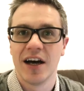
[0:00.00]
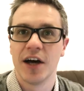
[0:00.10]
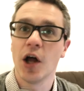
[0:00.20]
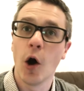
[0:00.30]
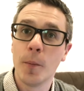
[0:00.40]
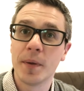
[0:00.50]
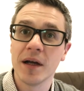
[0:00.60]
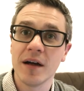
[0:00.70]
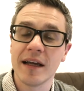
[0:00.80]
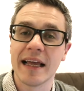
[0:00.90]
an
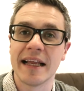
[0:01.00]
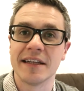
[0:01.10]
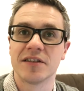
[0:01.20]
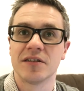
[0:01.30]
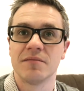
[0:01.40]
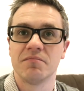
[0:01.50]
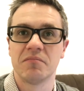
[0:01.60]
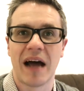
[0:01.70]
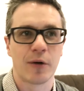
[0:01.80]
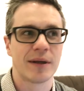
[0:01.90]
opener. It's,
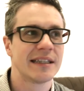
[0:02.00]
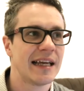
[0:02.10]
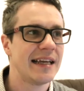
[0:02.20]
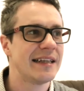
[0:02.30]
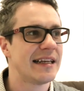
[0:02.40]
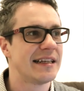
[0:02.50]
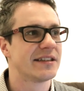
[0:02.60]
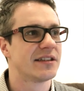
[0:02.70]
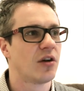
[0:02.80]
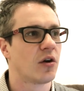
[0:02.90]
how do I say it?
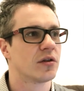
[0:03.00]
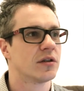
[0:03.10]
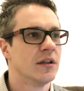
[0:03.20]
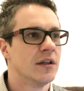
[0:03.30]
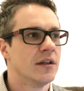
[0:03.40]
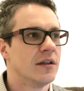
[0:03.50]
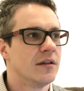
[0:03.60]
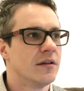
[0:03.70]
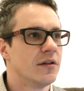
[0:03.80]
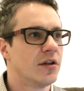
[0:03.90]
It's not
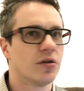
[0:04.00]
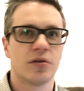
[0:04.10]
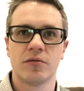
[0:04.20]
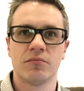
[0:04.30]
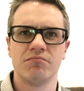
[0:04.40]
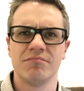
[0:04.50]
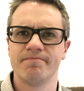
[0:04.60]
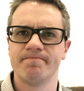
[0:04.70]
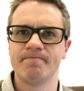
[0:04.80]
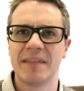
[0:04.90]
the,
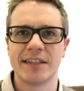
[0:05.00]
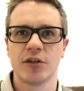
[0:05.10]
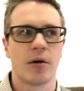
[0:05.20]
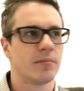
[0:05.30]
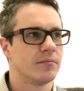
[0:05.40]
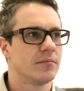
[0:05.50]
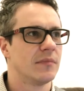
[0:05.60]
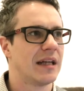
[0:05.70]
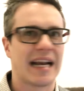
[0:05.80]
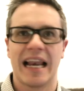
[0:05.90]
it's not
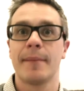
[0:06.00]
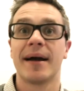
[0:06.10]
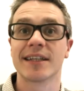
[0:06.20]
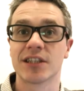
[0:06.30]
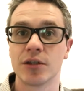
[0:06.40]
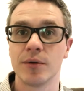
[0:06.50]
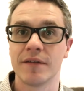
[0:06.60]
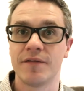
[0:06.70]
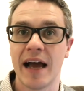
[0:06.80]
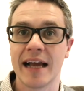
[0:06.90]
a climax to an
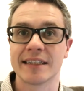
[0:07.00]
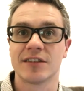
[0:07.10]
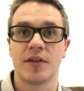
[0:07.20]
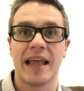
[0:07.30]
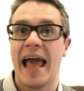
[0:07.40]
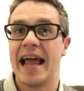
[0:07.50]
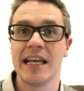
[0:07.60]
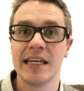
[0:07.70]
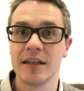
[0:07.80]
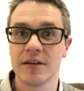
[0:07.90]
effect. It's not the
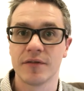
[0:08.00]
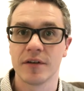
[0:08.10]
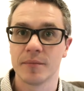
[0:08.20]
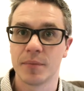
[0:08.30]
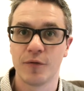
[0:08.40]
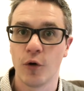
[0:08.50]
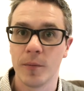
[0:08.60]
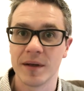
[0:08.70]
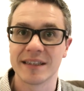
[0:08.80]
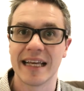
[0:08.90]
end of a
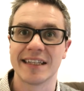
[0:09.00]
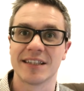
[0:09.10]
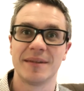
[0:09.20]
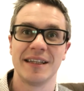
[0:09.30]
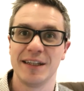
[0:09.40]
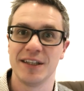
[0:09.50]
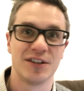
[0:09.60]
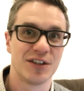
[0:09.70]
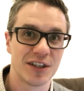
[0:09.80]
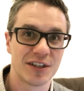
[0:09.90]
performance. It's something that you
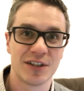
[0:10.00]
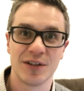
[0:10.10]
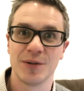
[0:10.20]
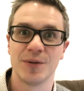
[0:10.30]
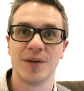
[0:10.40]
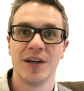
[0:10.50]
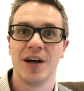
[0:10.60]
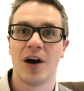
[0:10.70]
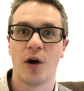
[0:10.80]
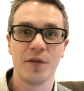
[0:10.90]
just do
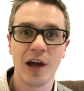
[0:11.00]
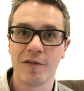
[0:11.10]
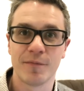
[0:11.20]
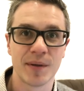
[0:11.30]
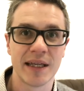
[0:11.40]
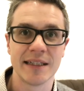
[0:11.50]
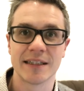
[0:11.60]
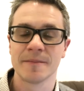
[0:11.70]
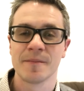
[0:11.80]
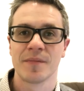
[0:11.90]
on the offbeat
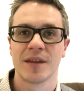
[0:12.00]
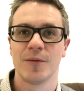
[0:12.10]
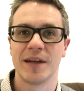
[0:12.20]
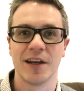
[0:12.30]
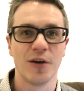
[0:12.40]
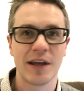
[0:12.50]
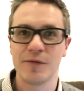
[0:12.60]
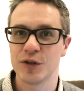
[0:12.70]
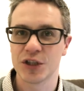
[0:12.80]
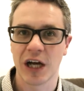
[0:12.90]
when you're looking
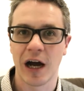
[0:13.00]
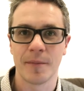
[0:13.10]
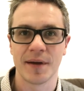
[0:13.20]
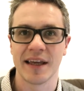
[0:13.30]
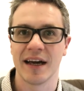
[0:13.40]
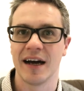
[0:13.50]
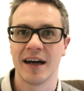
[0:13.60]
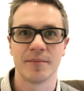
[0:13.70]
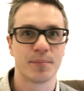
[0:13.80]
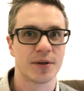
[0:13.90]
for a Sharpie,
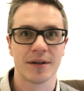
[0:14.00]
and